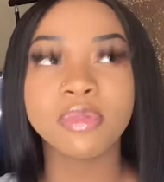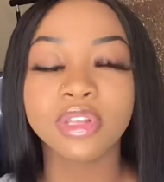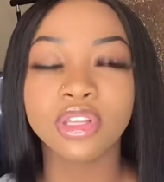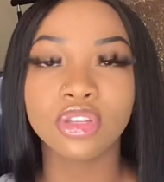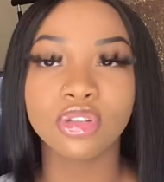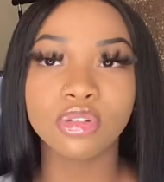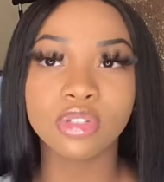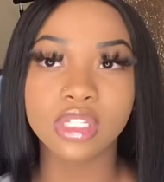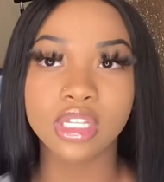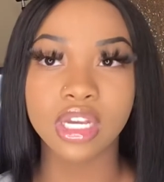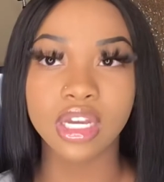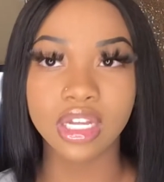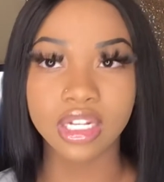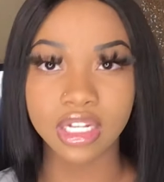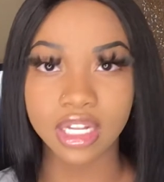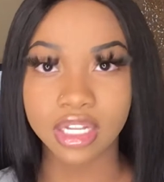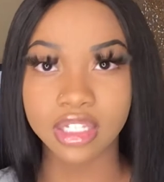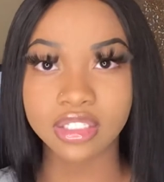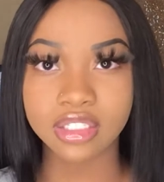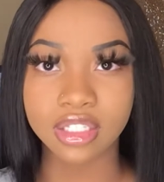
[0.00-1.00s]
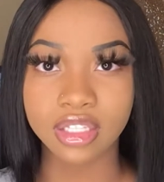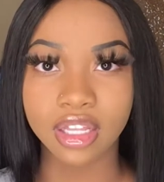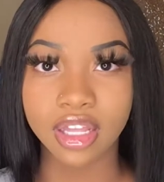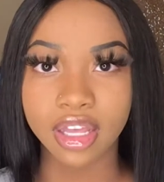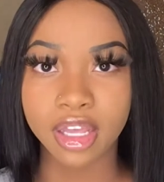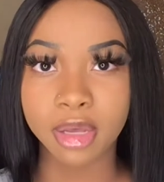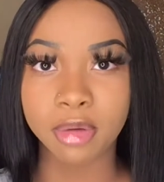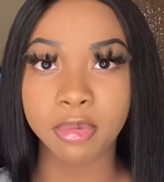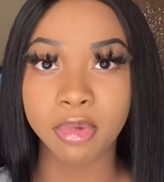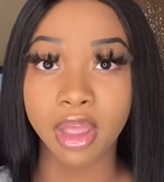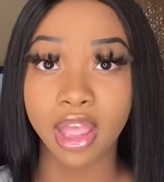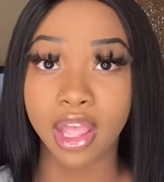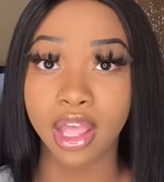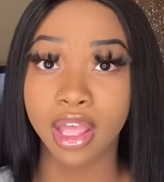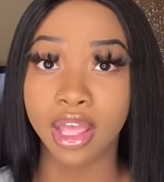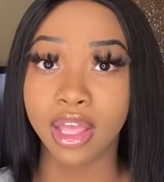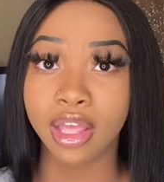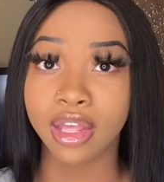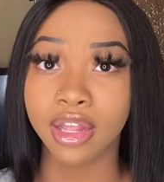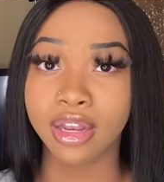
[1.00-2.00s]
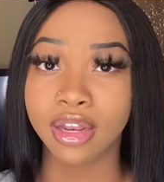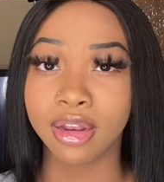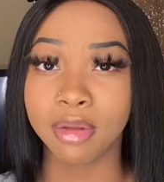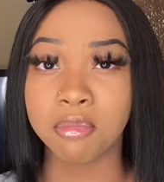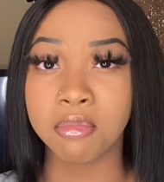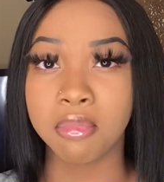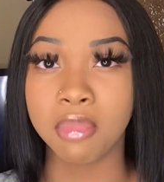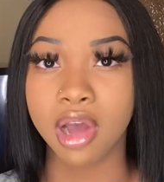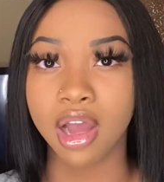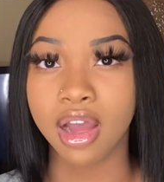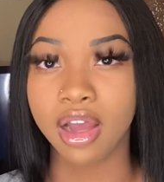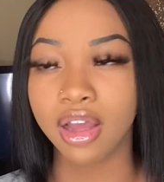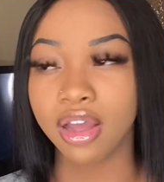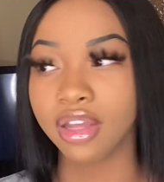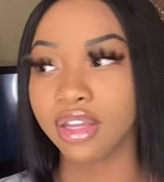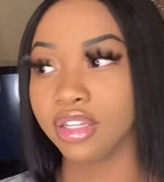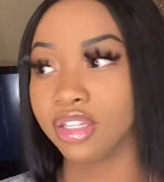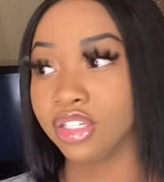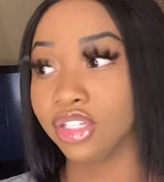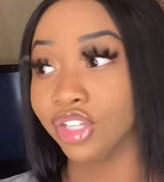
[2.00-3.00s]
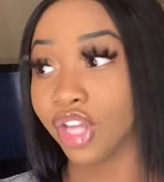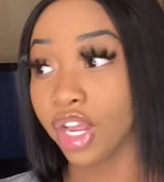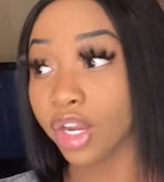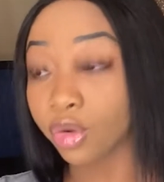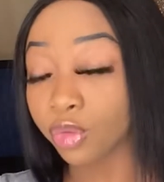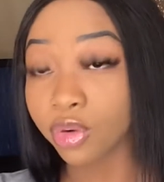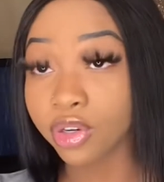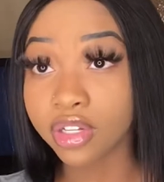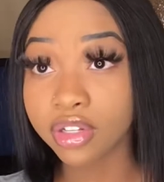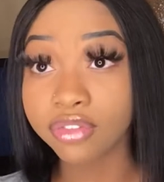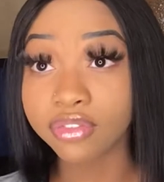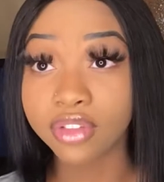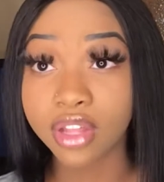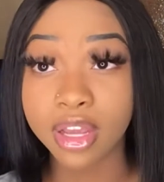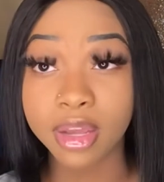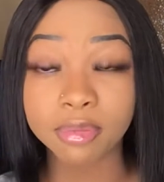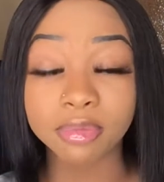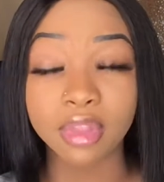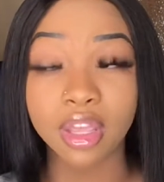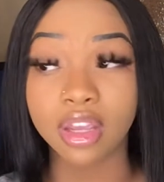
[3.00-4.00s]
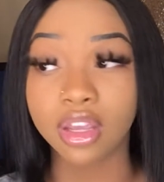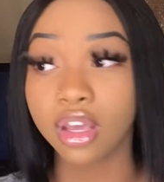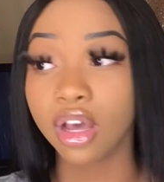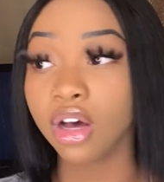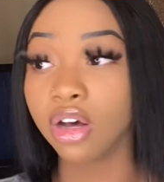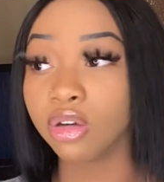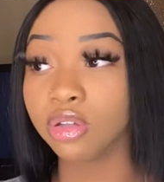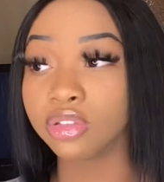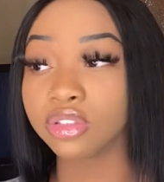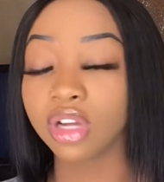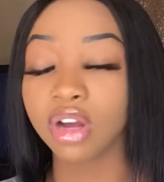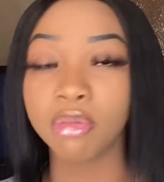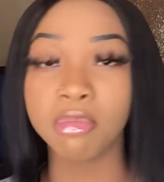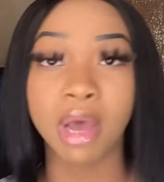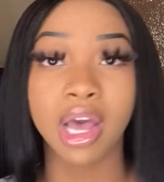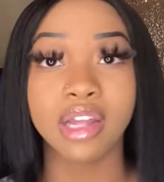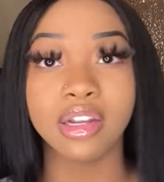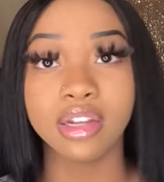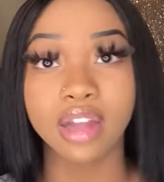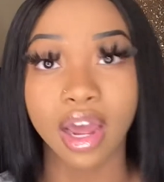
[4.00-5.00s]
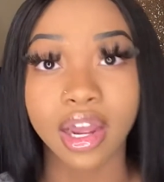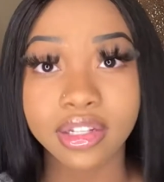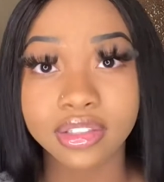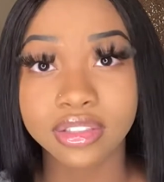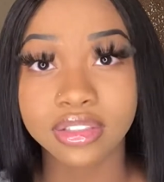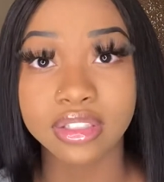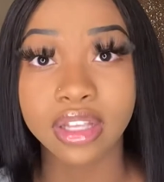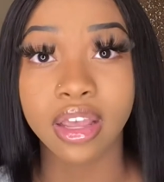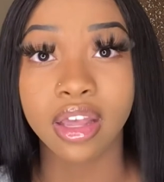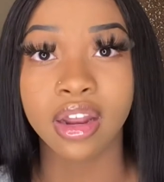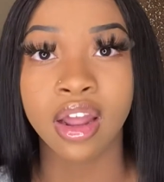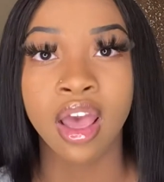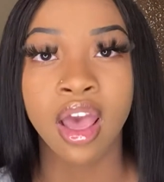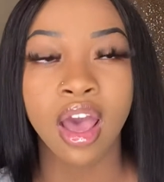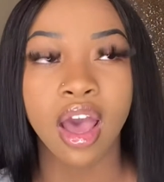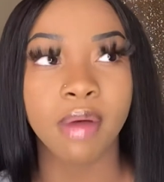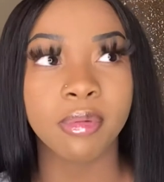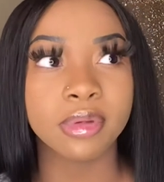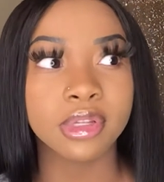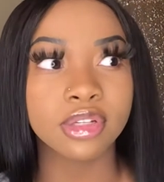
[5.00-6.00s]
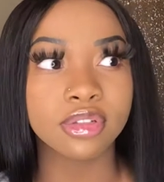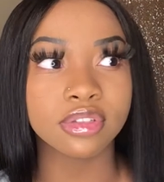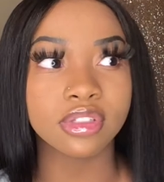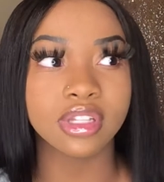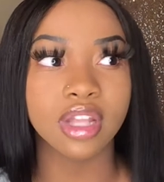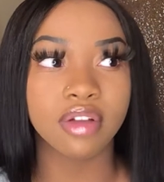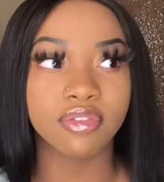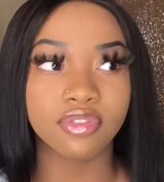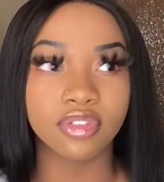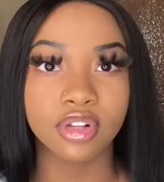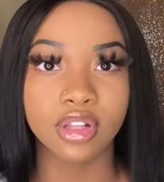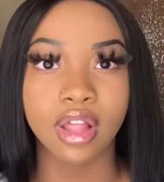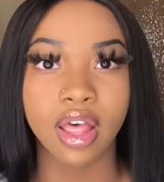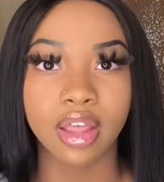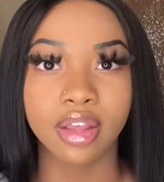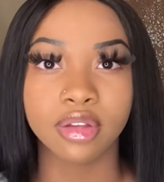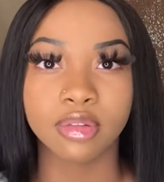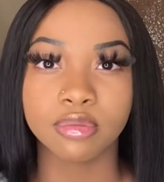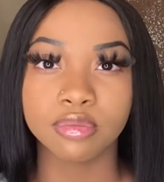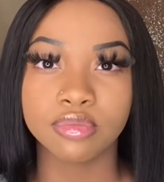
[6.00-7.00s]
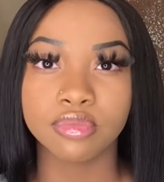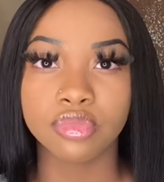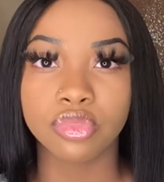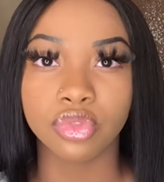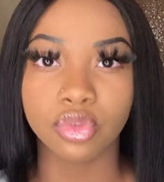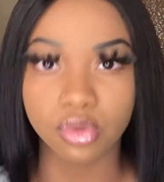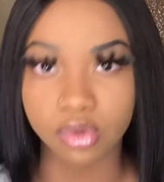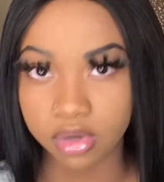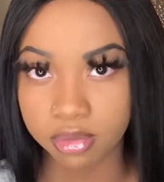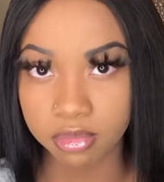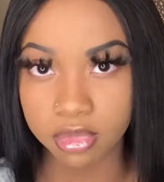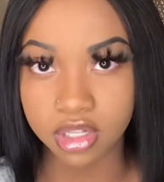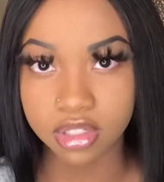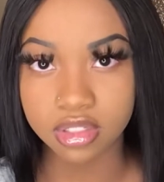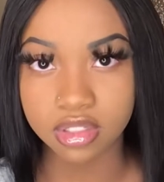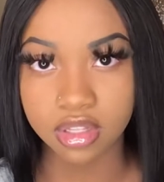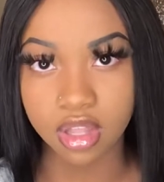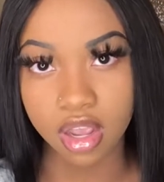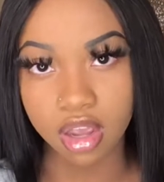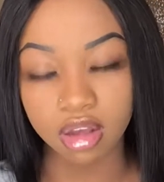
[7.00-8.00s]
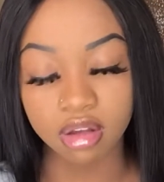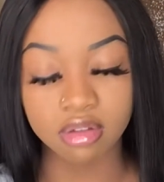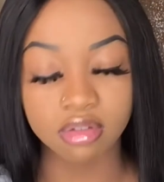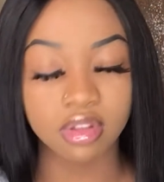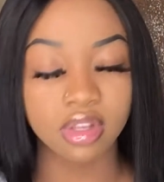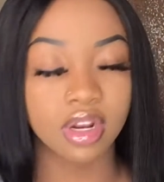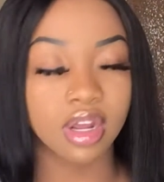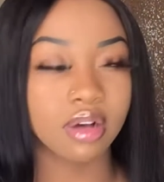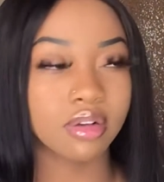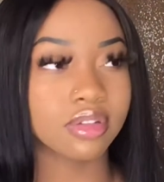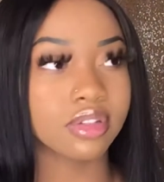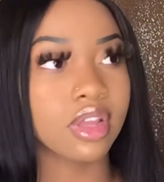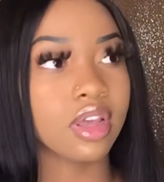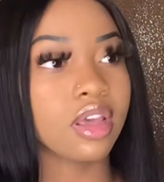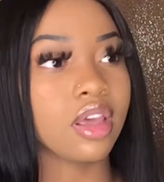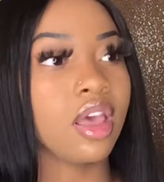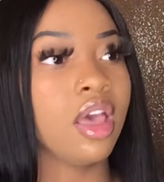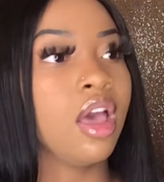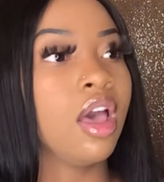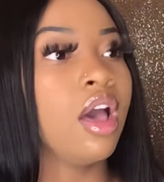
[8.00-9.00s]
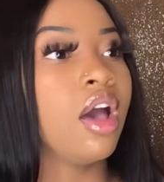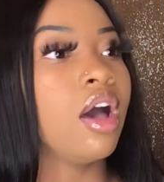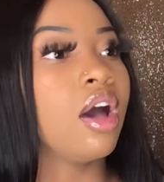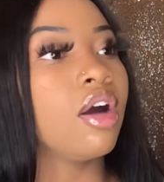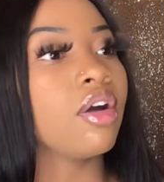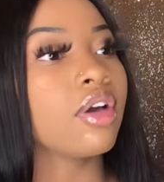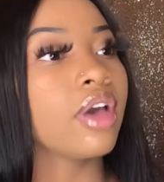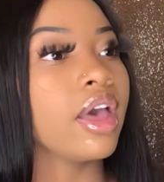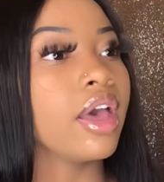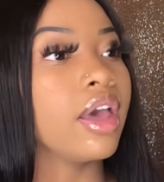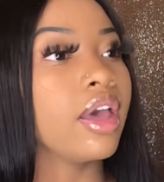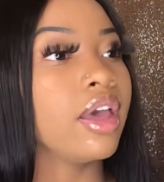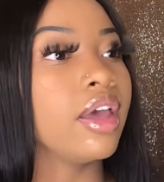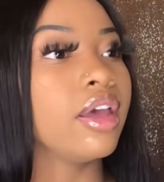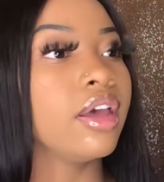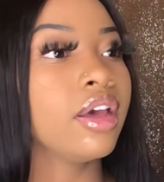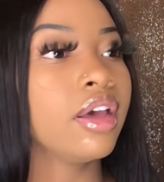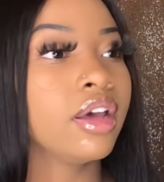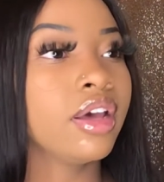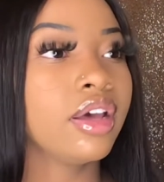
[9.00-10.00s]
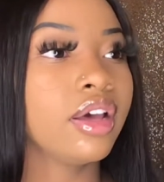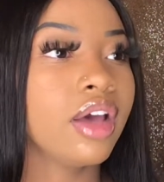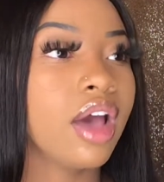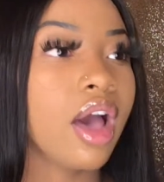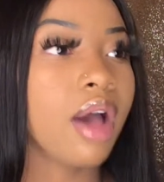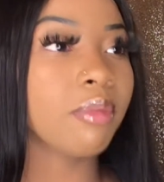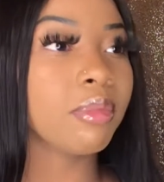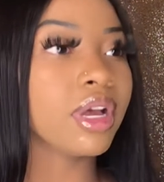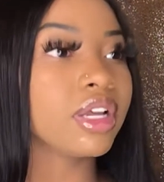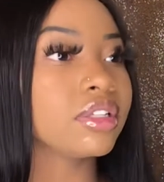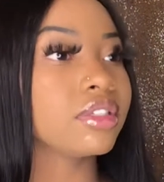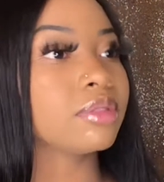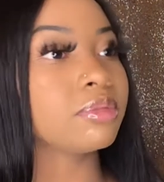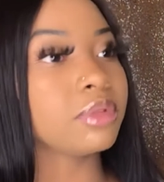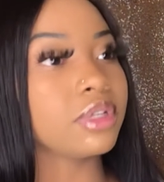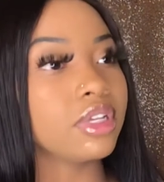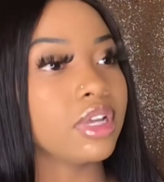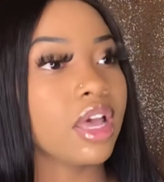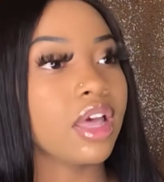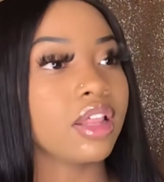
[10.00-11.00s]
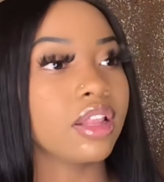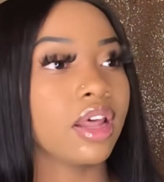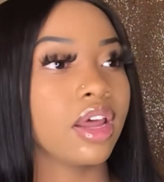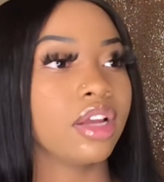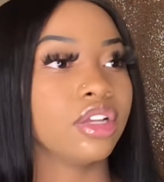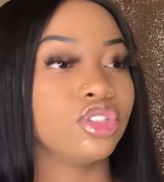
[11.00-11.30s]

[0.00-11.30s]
using a desk lamp and my decorative lamp that goes on my nightstand. I've been using that for like 3 months now, and I was like, okay, I'm about to be at like